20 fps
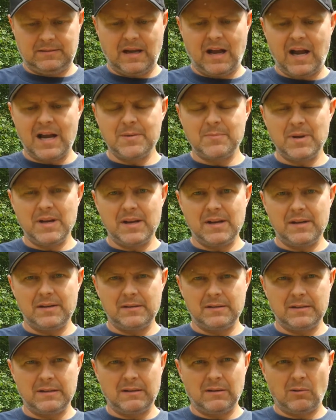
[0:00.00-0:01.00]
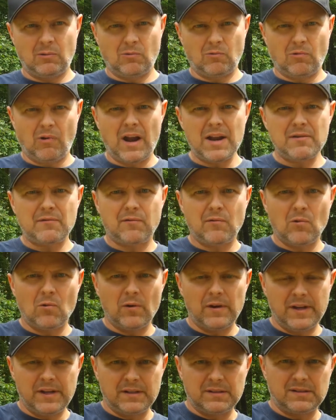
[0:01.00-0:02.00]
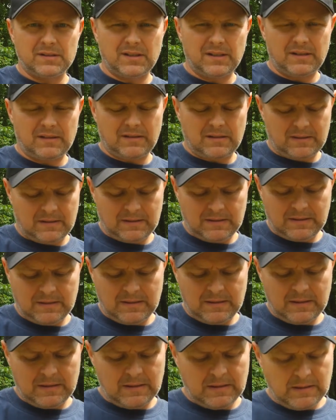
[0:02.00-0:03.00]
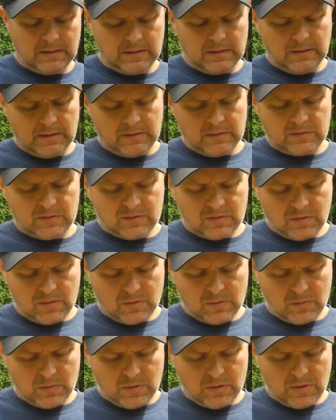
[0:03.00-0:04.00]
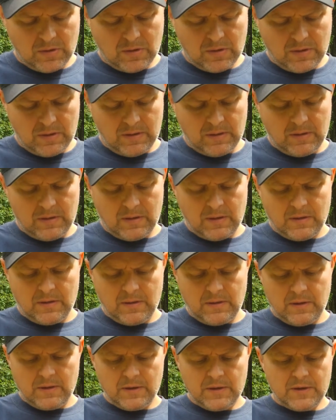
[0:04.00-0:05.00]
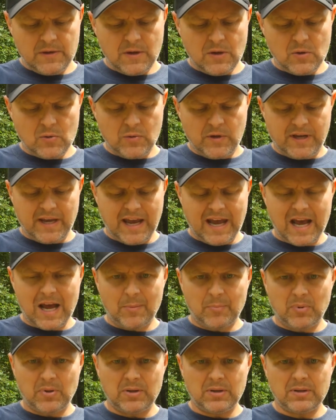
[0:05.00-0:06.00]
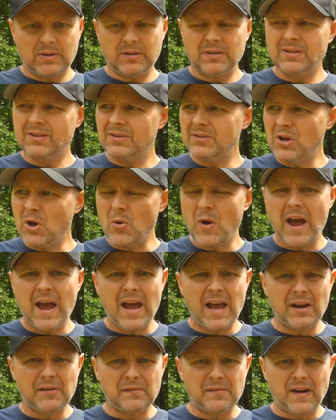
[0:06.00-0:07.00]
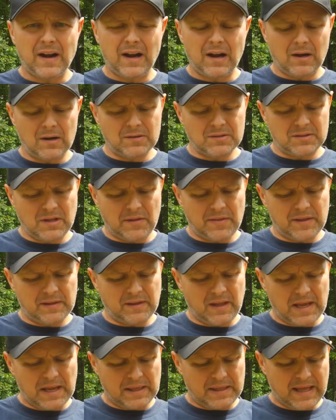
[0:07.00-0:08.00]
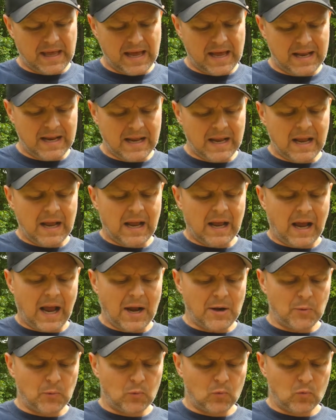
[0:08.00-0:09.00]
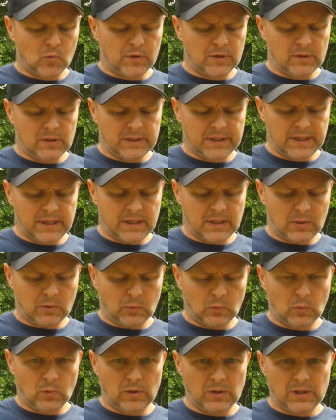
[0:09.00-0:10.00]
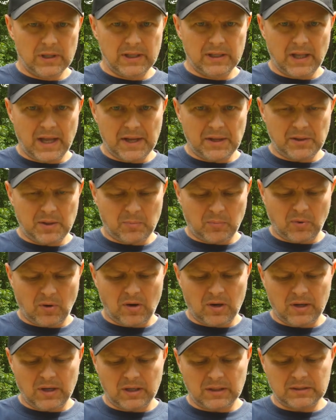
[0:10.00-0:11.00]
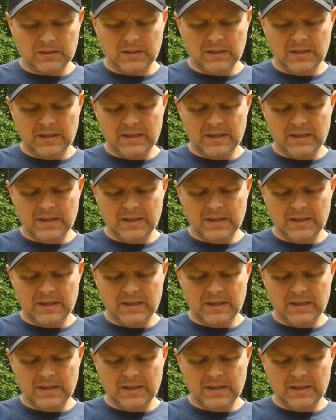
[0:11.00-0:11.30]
I mean rifle instant. So no gap, no hang fires, nothing like that. I really like the product.